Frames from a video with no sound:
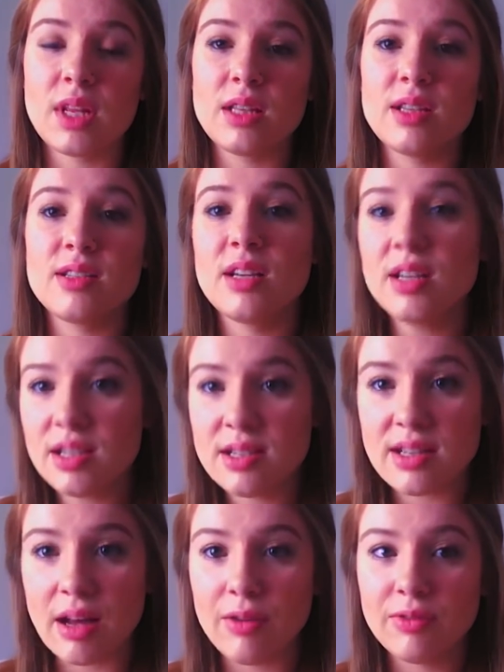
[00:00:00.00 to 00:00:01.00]
the city
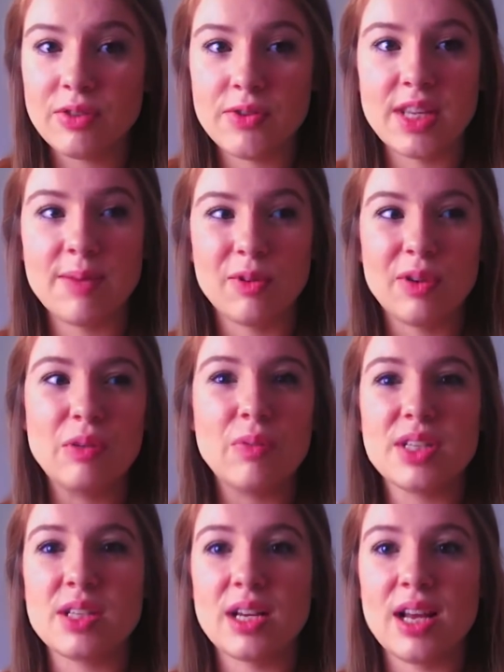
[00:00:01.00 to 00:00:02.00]
itself, Sault Ste. Marie,
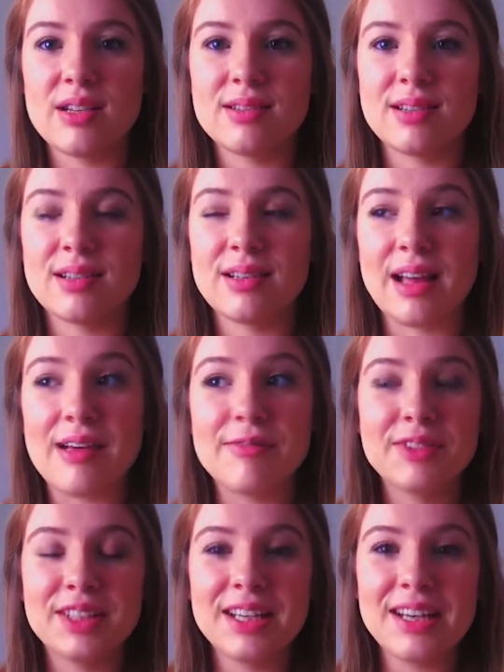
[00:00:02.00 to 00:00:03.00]
wasn't as
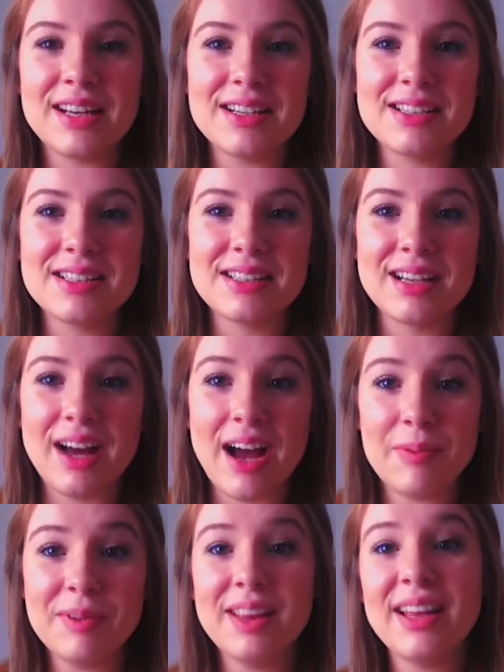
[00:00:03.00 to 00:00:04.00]
lively as
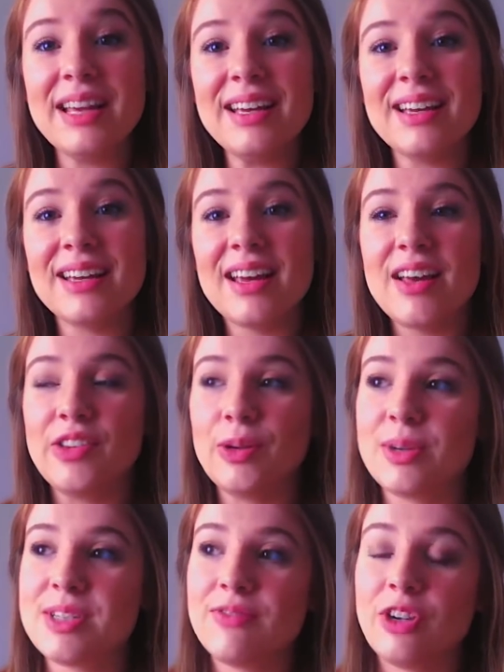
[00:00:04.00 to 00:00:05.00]
I would like. There
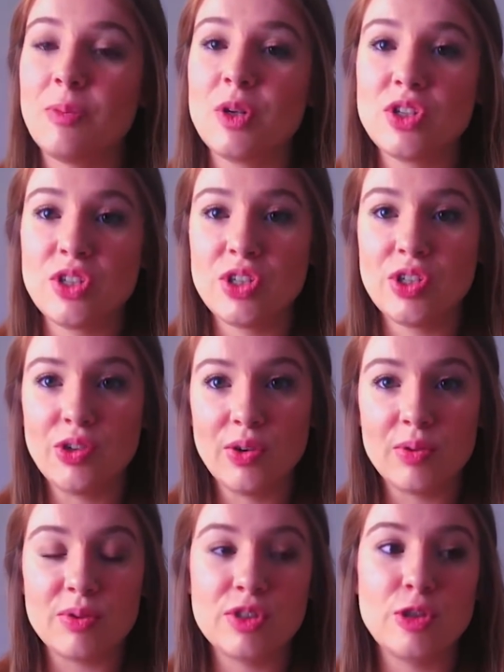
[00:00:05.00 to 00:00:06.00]
wasn't very much to do.
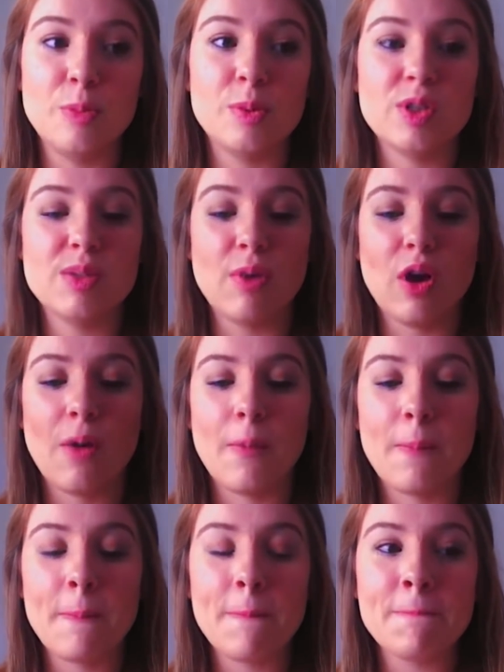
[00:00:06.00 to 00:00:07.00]
It was super
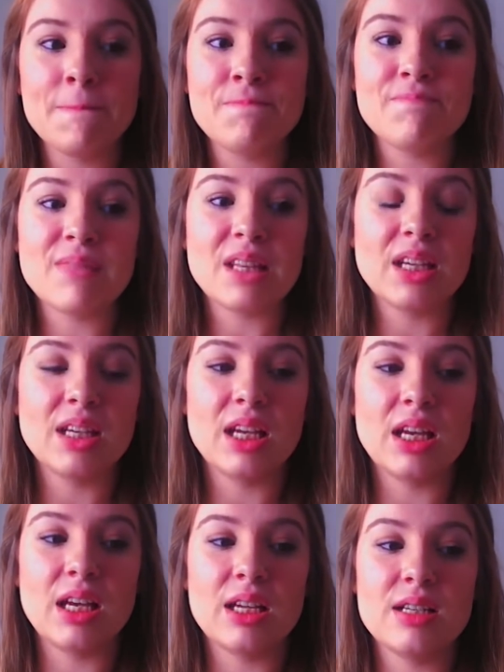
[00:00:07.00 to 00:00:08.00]
small,
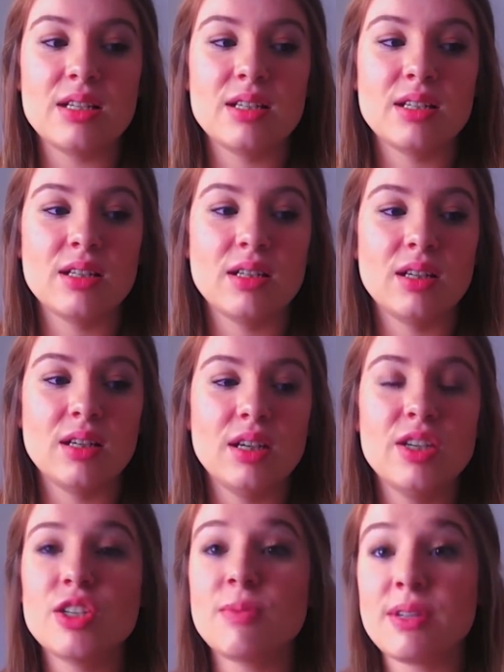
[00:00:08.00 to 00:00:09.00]
and
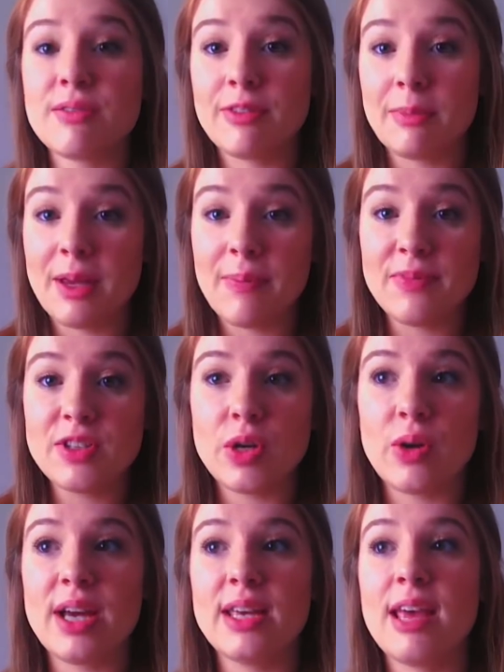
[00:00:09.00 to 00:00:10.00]
it just wasn't for me.
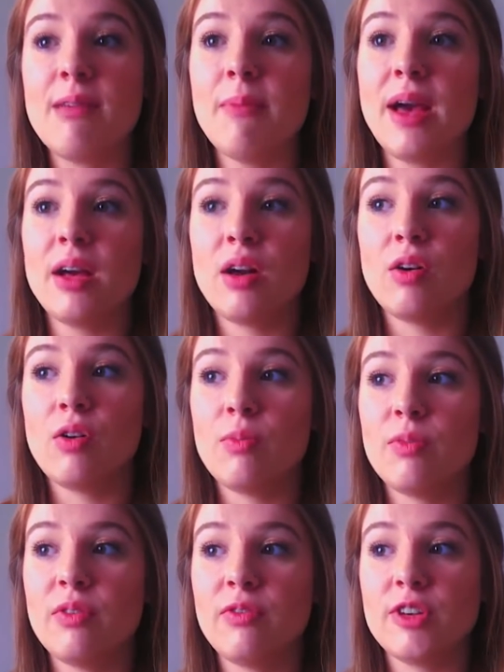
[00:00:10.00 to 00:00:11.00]
So I came back
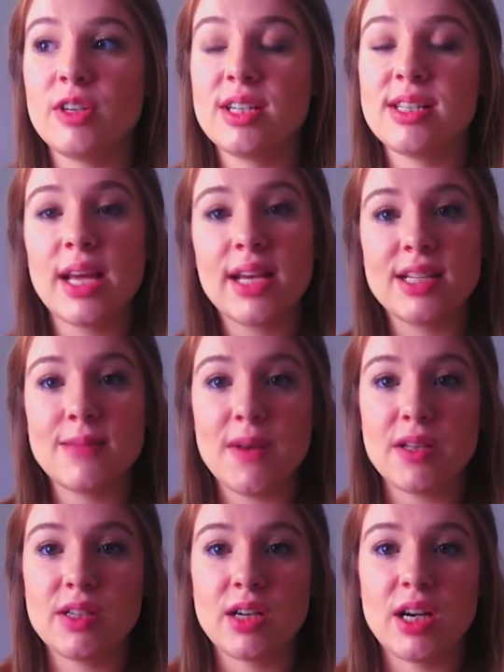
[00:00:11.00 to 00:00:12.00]
home for the second
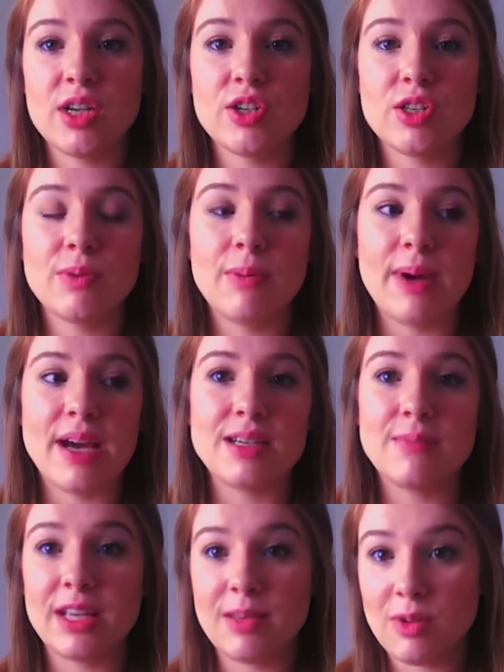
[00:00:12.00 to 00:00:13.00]
semester and just went back
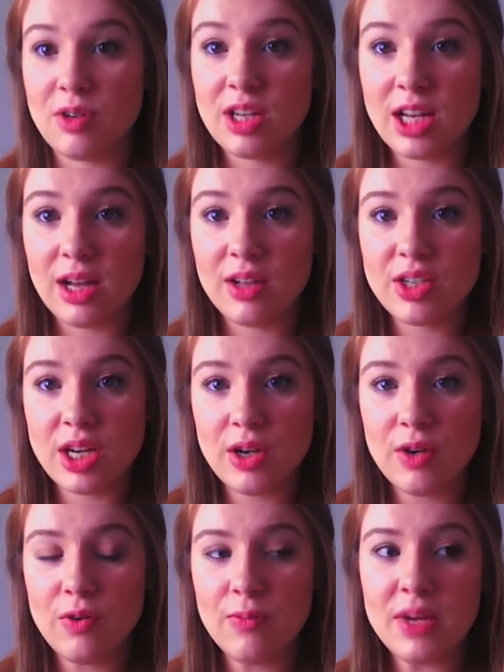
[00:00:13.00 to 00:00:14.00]
to my community college at
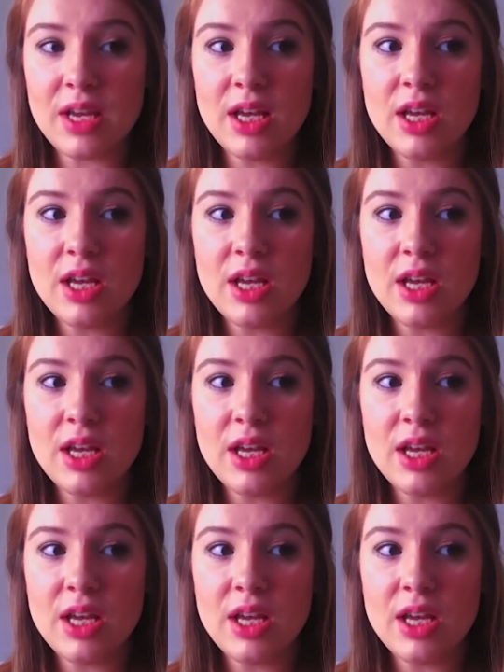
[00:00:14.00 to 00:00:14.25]
home